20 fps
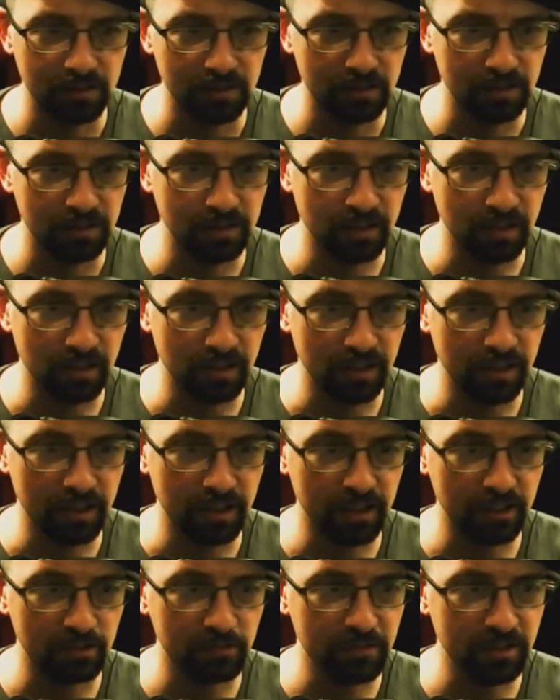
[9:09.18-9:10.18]
Now I got a
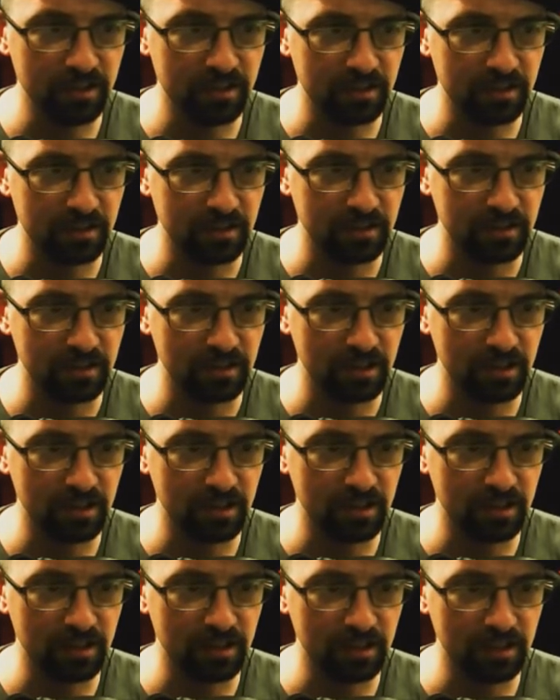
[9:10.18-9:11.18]
helmet.
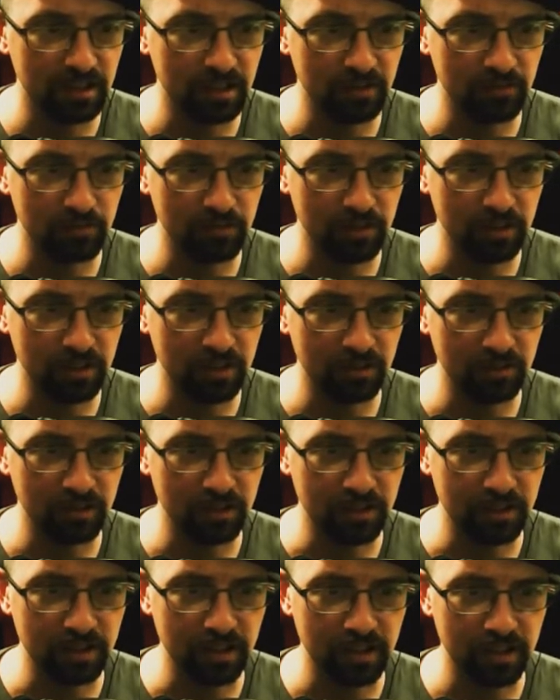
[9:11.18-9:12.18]
I really don't like
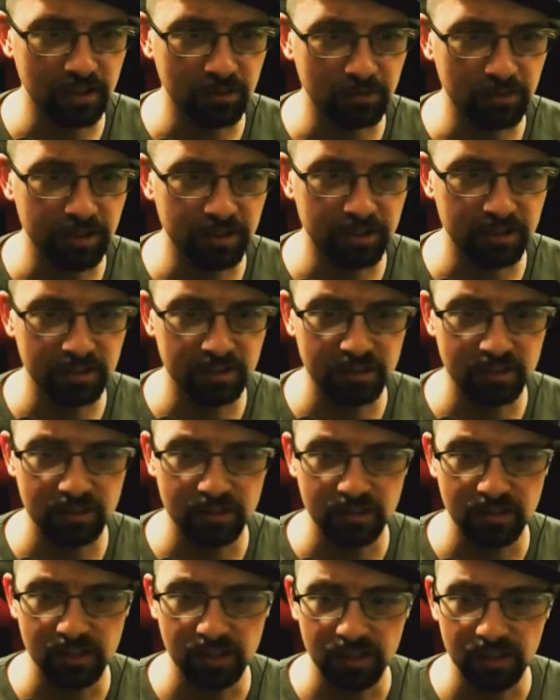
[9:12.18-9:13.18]
that helmet.
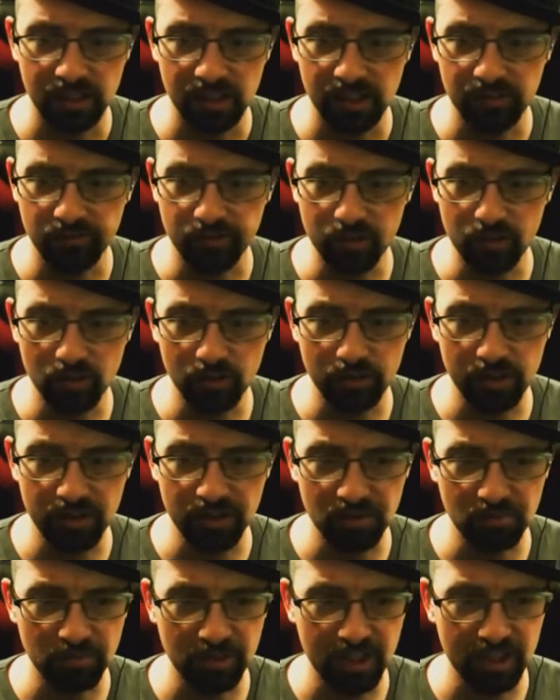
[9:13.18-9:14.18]
If you don't have the
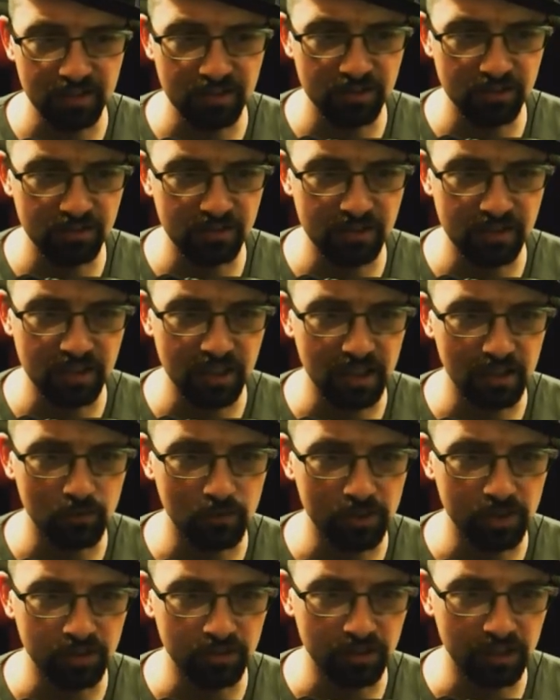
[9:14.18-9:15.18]
mats, you just take what
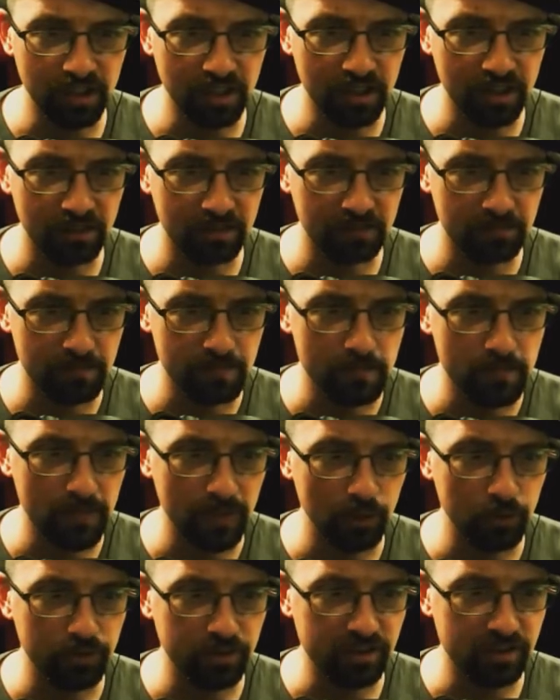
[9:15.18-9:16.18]
you get.
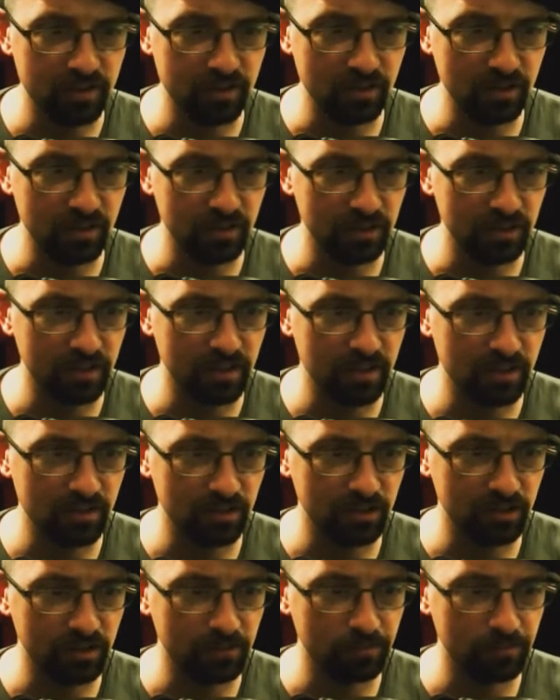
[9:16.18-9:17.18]
These are
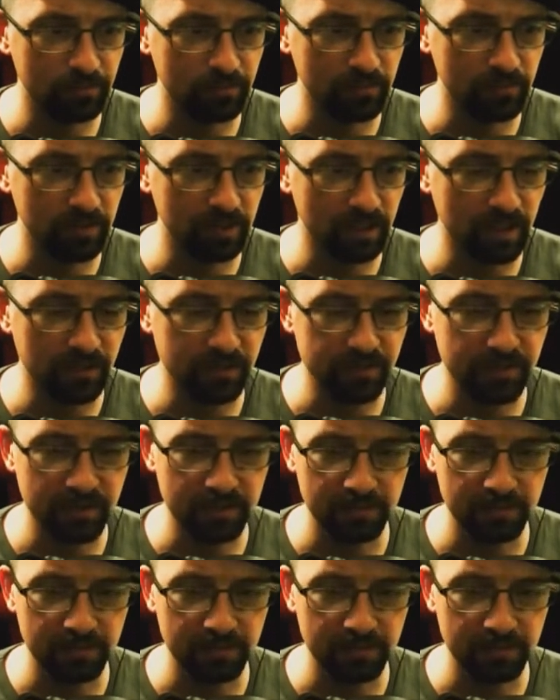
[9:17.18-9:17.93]
good gloves.